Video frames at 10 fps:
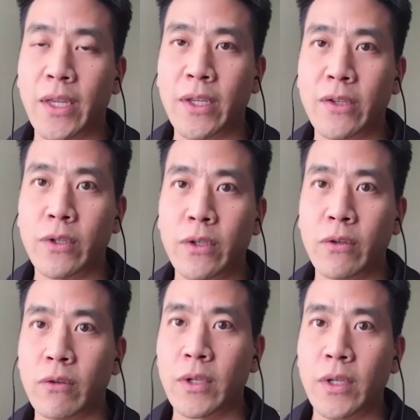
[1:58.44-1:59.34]
It gives
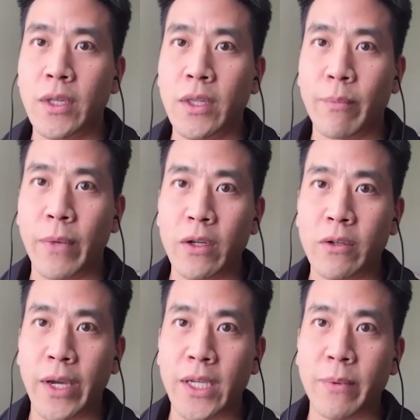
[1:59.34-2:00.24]
you a
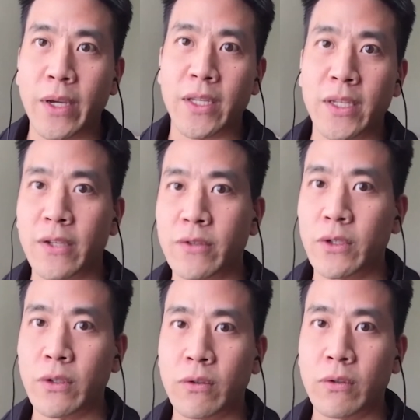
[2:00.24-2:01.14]
medical aspect. It gives
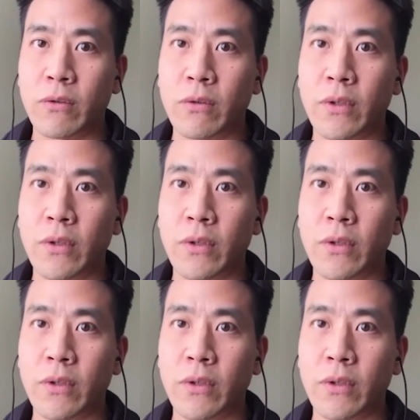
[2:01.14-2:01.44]
you